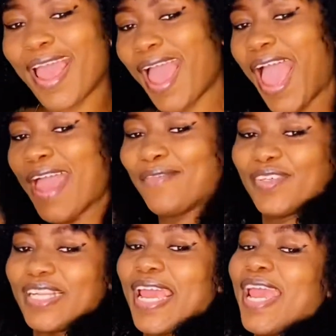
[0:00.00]

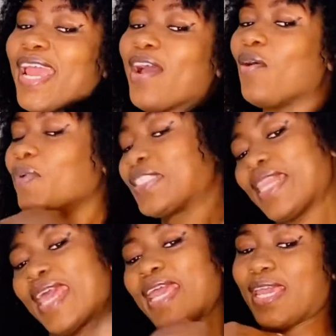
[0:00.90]
Every day we
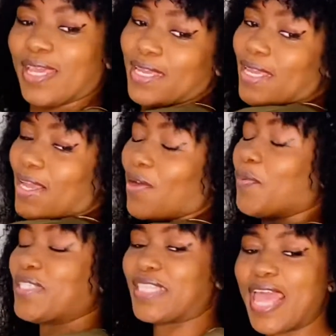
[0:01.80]
slay.
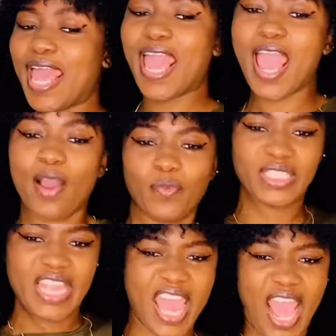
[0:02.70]
We slay. We
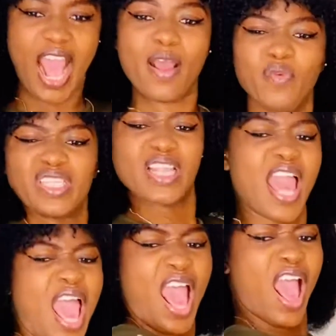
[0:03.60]
slay. We slay.
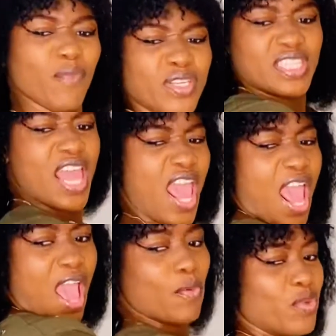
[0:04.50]
We slay.
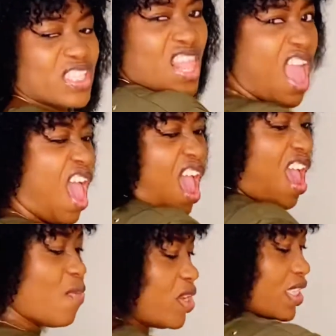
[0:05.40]
We slay.
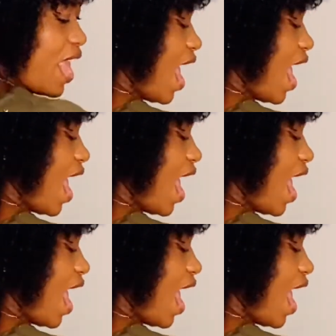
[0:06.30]
We slay.